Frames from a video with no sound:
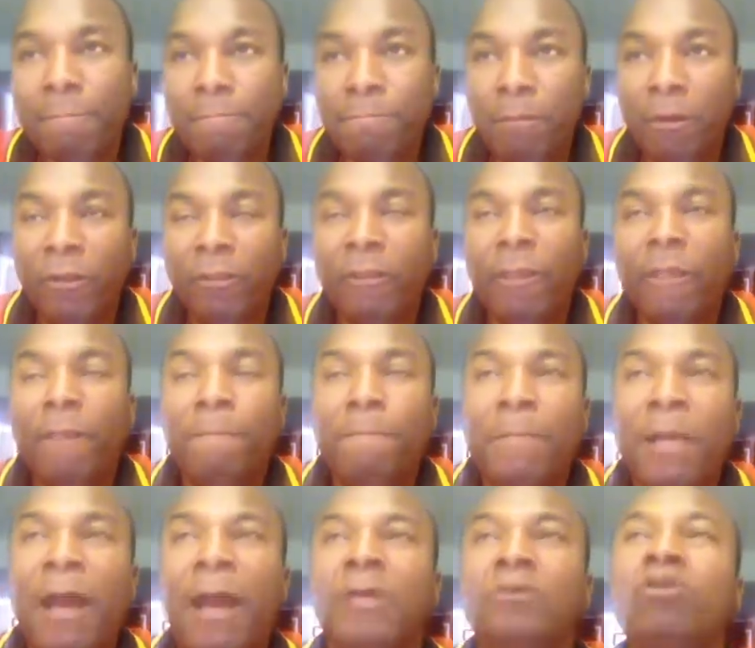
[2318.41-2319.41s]
but
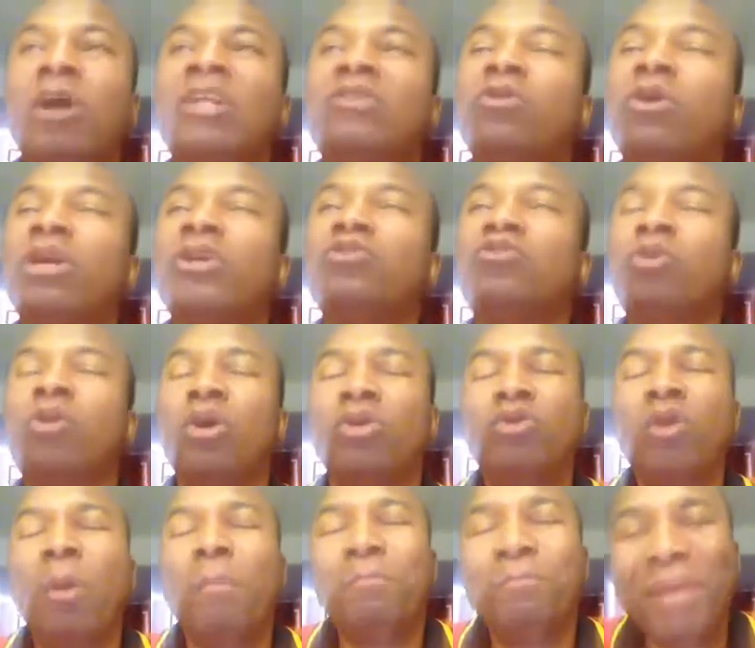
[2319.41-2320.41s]
you are talking to
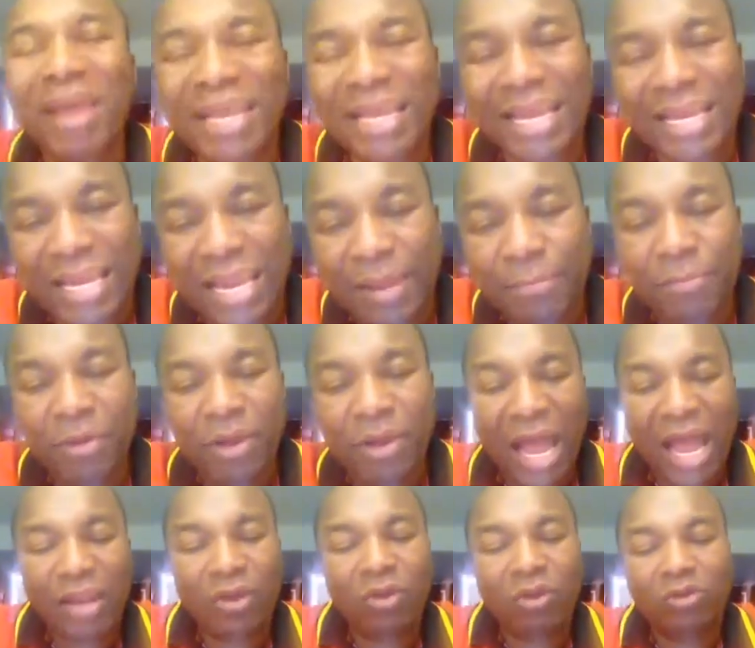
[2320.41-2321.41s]
God, not begging him,
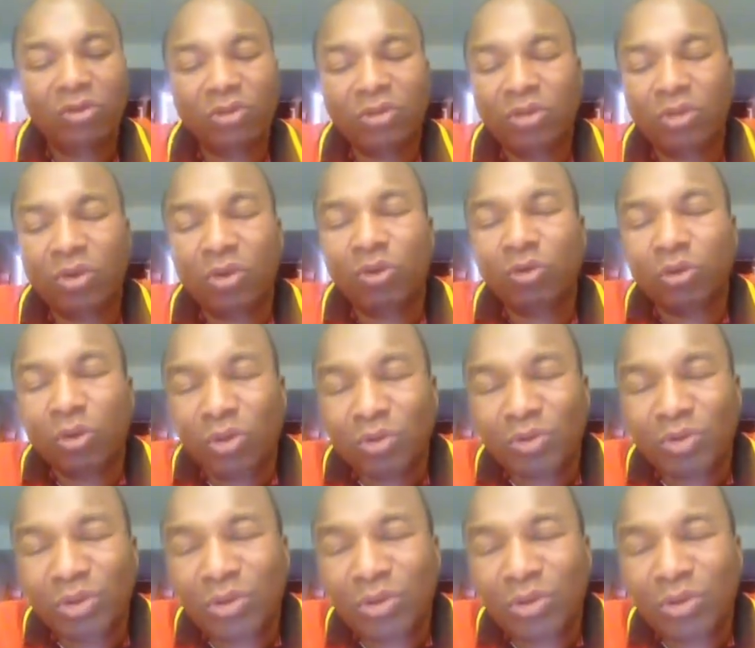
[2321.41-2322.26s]
and not, you know,